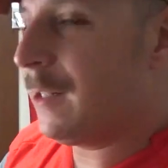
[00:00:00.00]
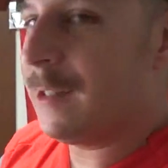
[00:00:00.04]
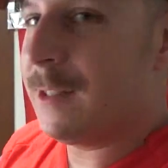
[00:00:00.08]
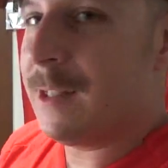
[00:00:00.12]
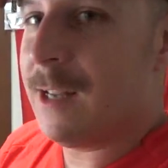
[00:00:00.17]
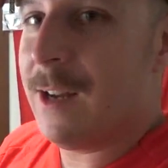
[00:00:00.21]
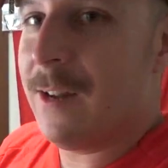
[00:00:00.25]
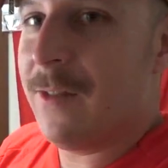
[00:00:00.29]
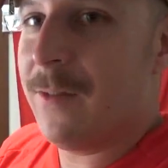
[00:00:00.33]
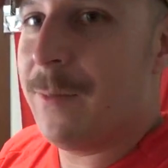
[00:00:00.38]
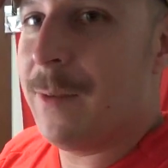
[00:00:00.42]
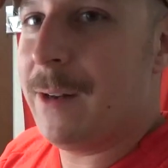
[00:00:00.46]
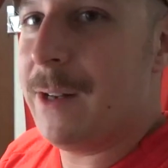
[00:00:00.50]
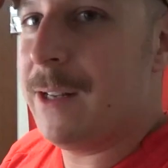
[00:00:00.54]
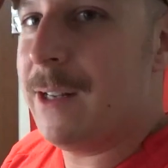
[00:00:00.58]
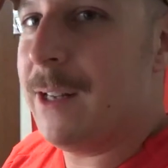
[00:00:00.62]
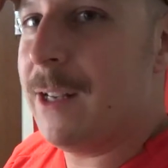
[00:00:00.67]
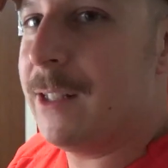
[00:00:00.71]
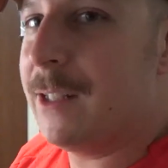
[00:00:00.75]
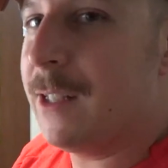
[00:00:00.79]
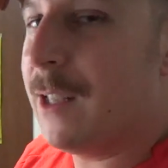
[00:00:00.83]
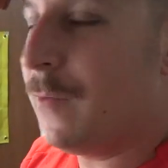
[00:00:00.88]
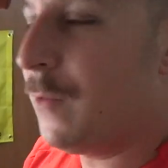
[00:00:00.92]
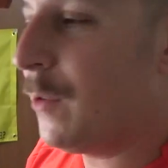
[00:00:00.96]
stuff, but it
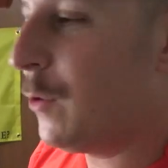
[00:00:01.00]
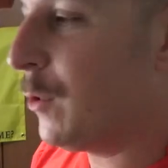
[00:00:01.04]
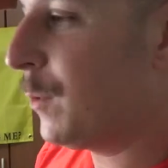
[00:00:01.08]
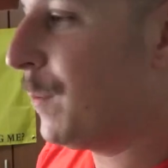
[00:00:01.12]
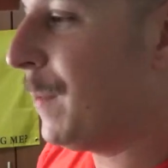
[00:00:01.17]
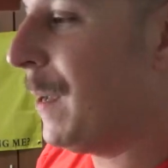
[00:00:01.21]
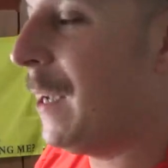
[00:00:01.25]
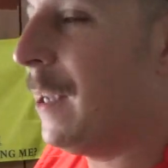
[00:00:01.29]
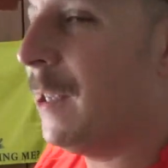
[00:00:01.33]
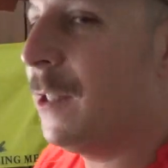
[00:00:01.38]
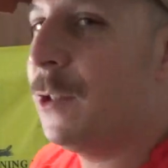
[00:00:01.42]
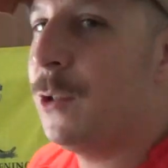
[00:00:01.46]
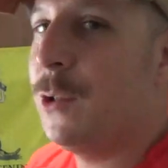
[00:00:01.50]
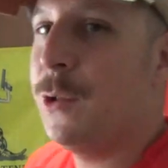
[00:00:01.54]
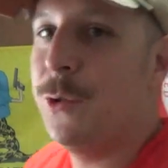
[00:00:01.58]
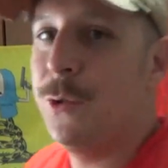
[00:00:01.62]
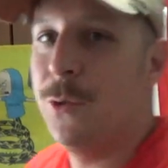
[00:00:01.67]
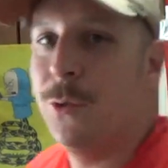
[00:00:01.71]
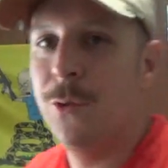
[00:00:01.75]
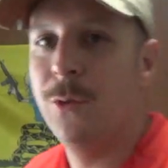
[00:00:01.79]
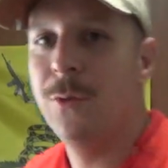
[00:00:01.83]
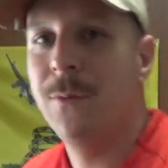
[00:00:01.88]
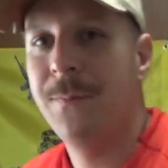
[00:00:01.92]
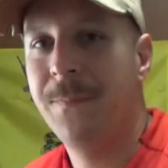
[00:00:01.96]
does give you space
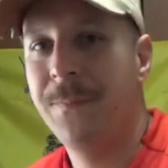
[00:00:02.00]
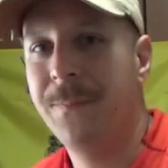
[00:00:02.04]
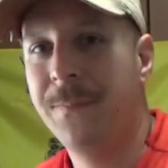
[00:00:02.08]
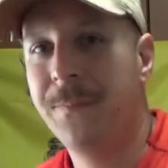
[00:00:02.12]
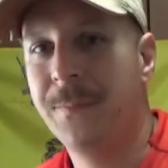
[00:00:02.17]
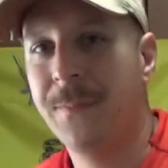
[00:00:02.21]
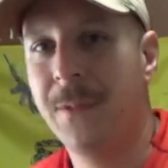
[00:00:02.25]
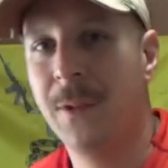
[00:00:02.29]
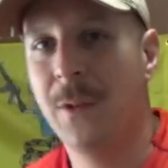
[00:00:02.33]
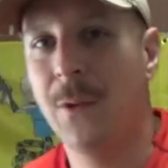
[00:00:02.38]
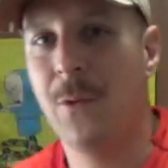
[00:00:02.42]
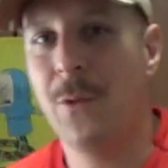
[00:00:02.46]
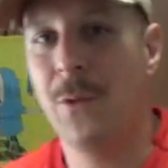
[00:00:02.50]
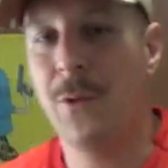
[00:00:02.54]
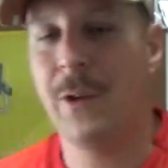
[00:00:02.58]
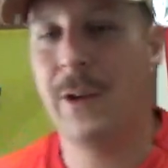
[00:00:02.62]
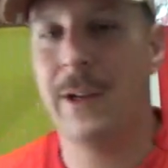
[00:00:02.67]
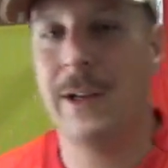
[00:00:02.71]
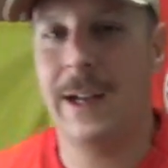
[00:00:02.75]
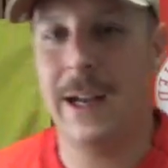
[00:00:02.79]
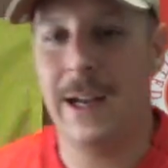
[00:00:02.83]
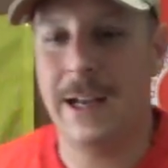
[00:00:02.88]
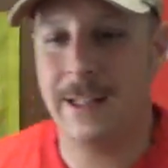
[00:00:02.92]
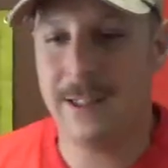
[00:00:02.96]
to
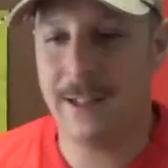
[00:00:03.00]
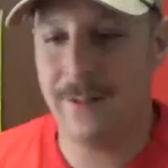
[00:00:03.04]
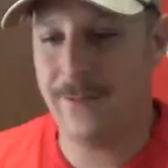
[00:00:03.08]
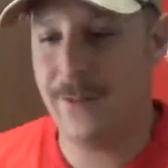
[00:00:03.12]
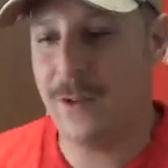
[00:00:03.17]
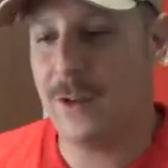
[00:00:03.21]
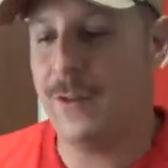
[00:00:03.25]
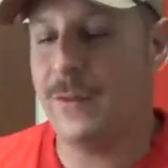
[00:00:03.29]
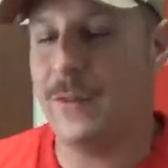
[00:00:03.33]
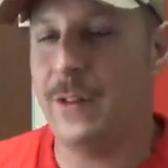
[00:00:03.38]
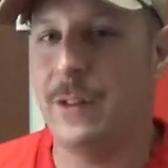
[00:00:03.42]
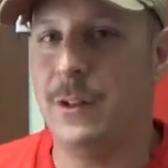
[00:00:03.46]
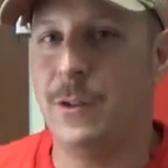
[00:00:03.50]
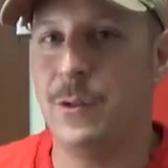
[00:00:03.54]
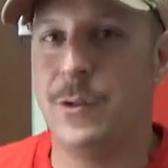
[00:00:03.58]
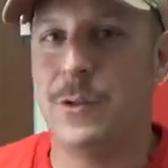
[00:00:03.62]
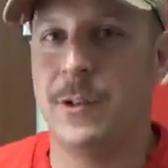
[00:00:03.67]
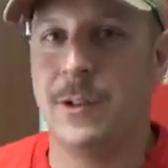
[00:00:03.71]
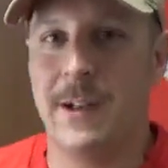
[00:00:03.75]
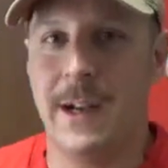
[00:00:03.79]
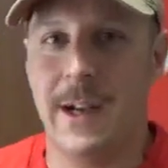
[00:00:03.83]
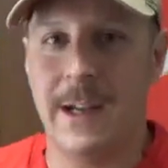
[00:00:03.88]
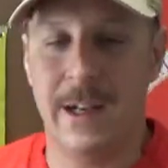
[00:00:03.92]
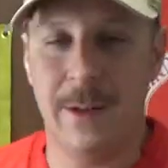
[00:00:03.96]
organize a few of the
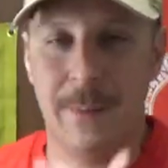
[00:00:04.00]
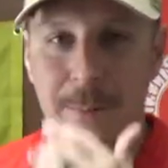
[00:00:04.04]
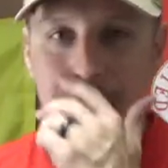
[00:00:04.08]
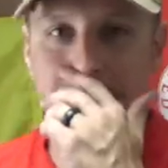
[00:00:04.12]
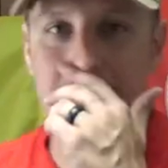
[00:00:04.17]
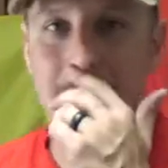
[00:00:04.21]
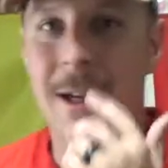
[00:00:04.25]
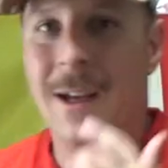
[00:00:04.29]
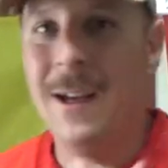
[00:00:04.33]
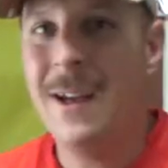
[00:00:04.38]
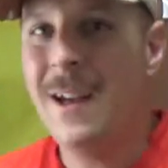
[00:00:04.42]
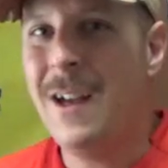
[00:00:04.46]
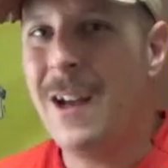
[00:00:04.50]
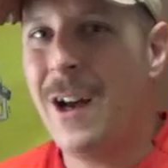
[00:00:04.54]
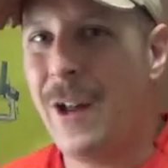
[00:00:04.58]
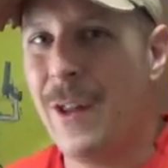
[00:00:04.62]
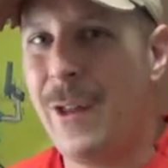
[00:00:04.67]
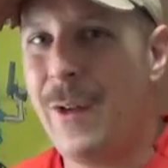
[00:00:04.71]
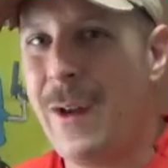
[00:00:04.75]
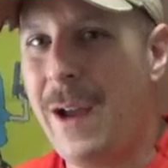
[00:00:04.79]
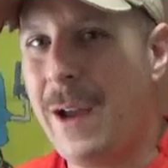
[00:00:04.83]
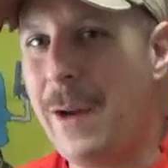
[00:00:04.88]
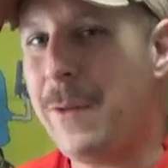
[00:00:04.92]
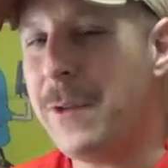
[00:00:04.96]
looser items.
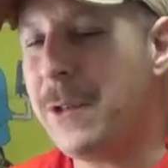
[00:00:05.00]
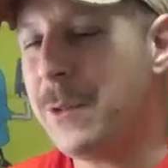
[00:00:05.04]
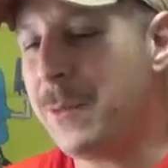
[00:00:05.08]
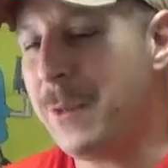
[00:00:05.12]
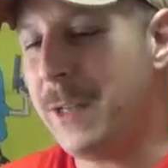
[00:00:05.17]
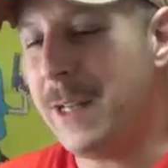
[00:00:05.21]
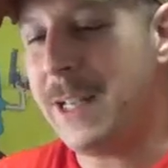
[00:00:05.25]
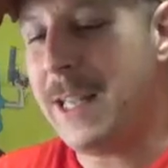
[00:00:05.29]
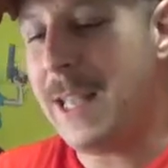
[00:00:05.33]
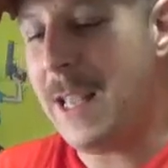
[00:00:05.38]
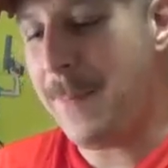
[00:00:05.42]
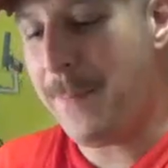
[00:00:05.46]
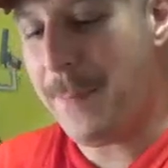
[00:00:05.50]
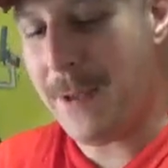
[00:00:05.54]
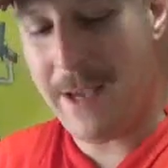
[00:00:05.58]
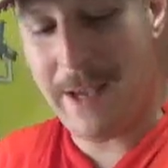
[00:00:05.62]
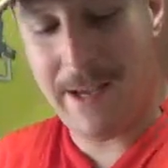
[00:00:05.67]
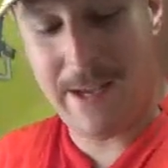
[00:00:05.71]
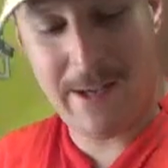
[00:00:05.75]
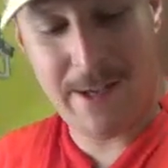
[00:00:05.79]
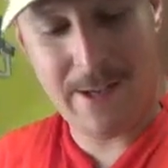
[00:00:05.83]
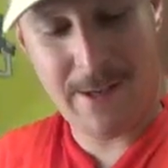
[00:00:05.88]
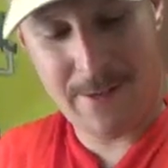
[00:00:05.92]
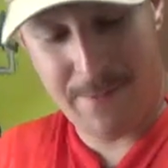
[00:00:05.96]
Although I always want to keep
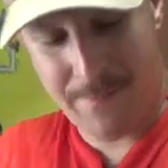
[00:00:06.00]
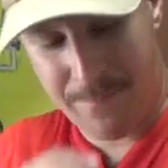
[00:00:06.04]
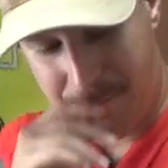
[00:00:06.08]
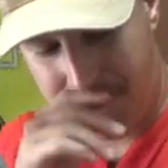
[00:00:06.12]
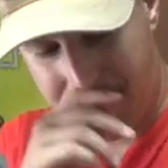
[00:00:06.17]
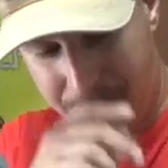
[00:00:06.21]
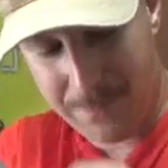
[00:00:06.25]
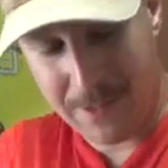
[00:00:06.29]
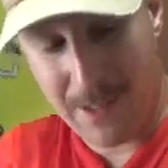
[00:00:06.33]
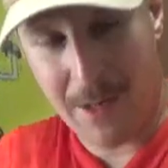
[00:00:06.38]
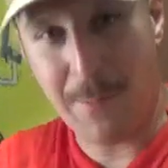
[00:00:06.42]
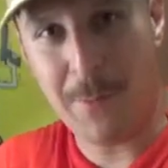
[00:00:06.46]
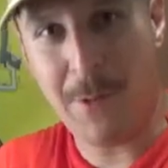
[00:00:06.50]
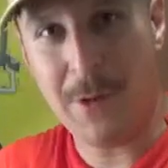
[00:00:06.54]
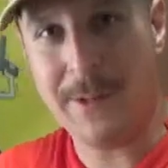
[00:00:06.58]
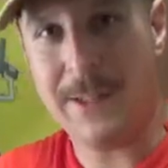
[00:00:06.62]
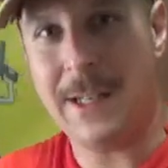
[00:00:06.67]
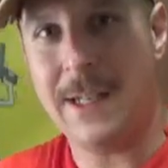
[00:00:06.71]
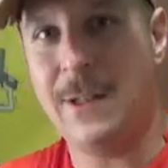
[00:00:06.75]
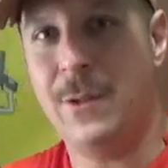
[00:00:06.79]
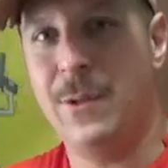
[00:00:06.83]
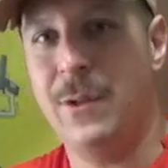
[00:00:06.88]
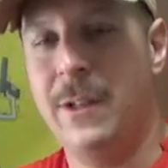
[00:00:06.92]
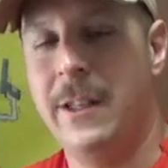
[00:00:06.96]
a
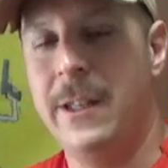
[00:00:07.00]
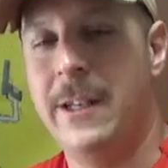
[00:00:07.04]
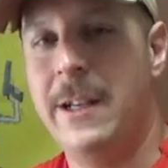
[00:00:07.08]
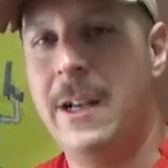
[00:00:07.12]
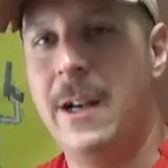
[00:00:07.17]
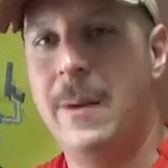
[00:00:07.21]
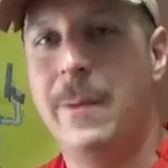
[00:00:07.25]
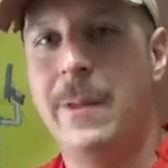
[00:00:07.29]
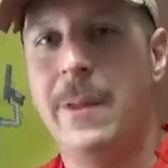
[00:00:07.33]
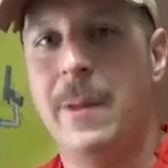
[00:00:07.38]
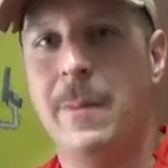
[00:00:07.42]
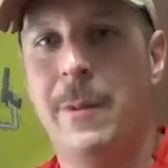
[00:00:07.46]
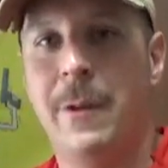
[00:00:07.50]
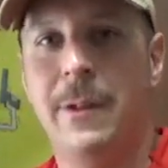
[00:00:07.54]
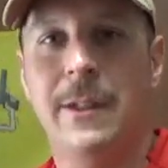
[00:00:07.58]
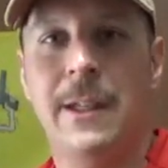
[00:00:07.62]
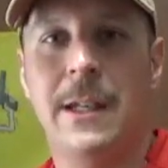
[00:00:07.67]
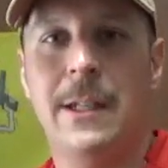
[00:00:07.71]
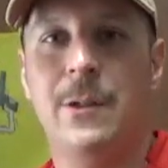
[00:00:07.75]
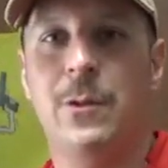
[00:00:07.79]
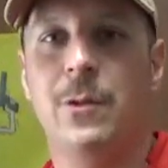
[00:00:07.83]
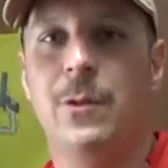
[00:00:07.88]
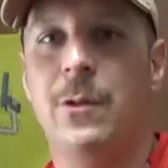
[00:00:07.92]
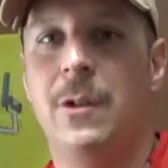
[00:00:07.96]
multi-tool in here, but the
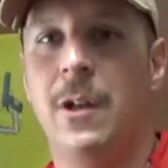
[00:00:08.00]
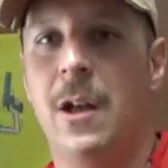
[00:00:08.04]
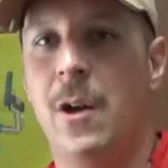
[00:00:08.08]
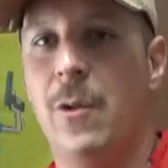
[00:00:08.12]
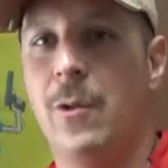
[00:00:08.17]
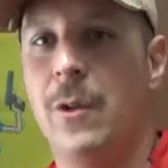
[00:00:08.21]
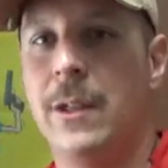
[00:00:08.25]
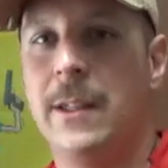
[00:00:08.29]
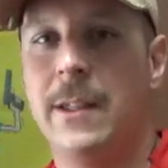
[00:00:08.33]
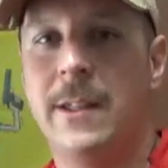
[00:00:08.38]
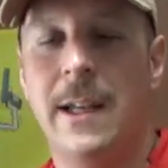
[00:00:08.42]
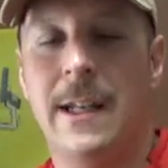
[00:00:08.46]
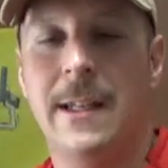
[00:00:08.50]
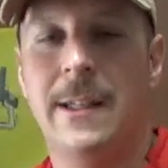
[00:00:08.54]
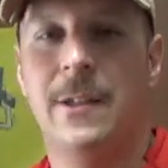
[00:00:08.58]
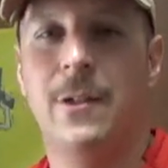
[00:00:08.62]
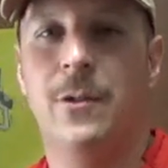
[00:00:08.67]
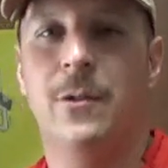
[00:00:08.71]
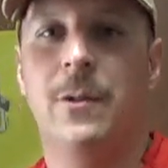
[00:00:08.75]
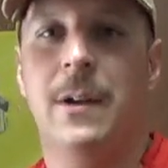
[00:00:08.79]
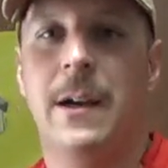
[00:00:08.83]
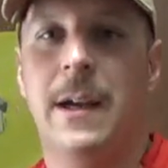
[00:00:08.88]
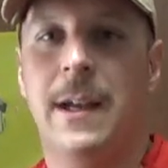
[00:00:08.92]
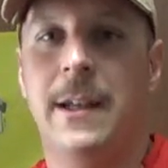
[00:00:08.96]
multi-tool always gets
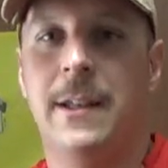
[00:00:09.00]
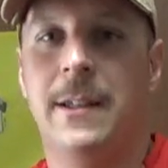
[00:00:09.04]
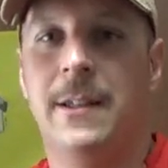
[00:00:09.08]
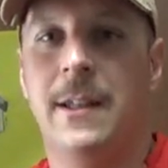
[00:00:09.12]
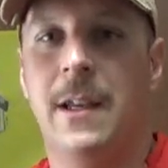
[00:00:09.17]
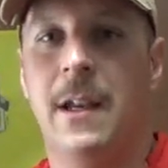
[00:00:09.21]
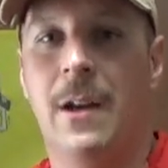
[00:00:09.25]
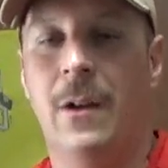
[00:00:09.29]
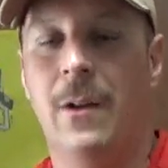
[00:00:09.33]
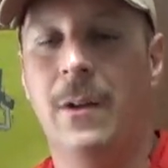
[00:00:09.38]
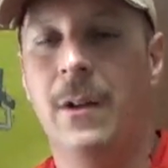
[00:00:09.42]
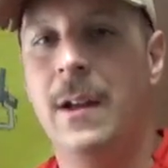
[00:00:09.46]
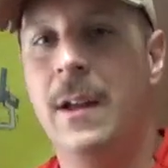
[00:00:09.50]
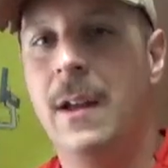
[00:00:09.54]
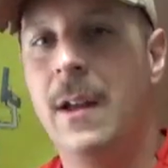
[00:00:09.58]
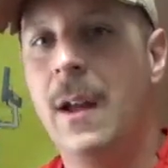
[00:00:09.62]
away, so